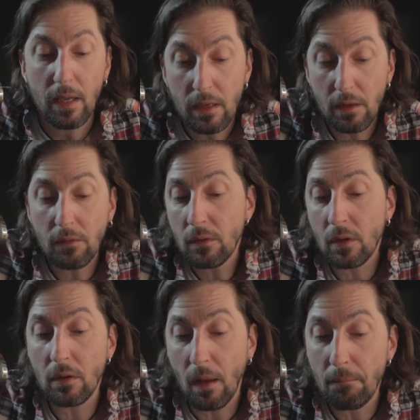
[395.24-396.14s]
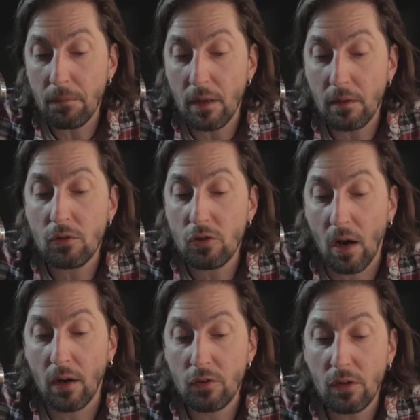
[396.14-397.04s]
In his Columbiad
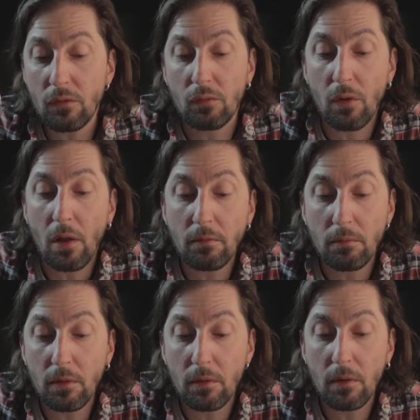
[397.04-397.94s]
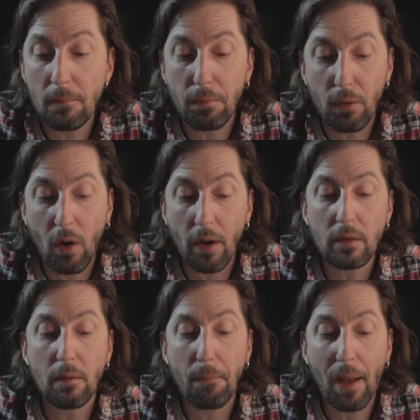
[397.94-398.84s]
charges, Rodman
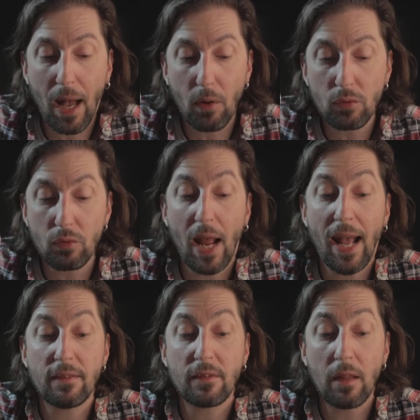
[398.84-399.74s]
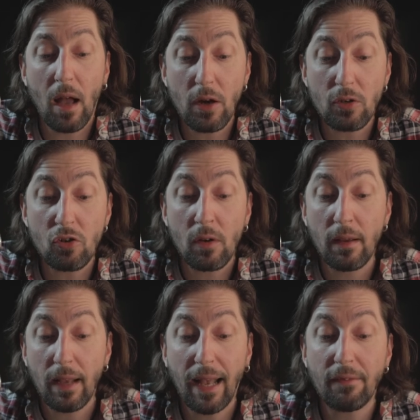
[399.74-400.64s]
employed a powder as large
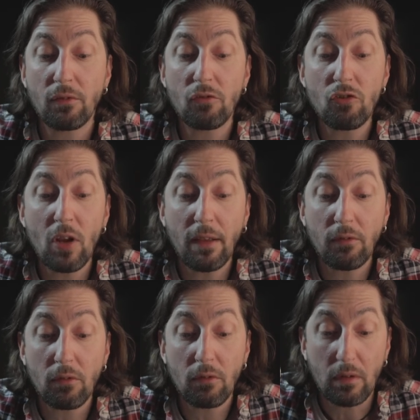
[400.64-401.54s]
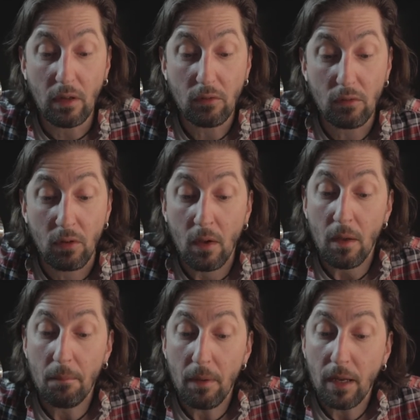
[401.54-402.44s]
as chestnuts,
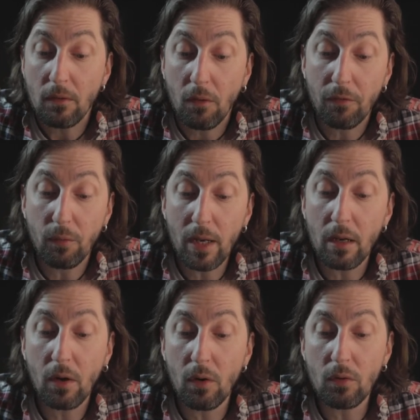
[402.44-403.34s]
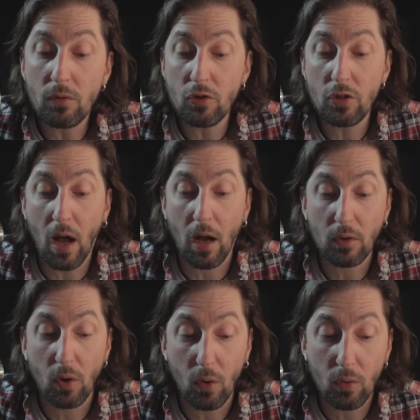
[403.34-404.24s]
made of willow
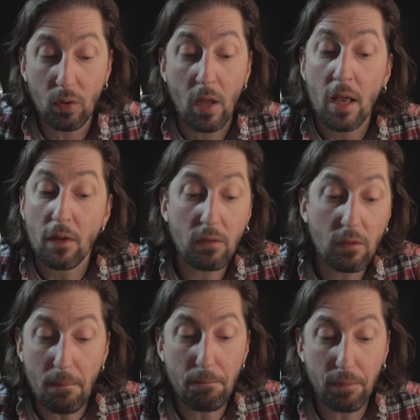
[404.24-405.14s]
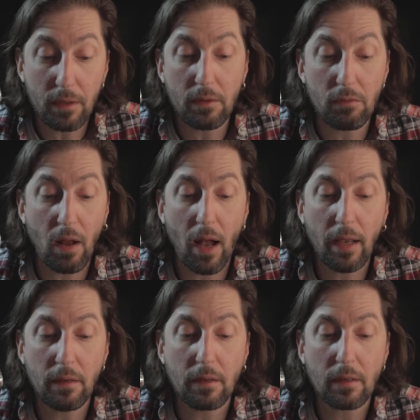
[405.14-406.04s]
charcoal, simply
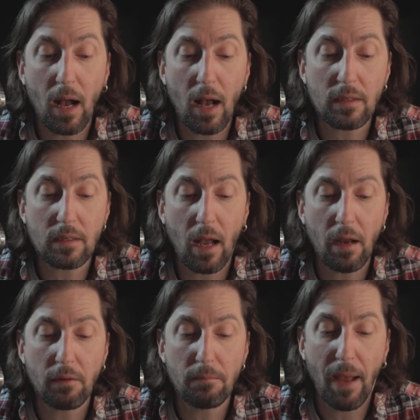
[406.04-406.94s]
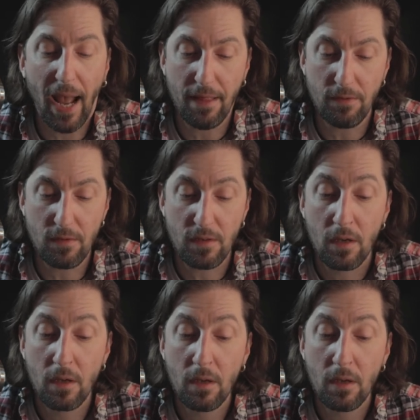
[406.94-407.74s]
dried in cast iron pans.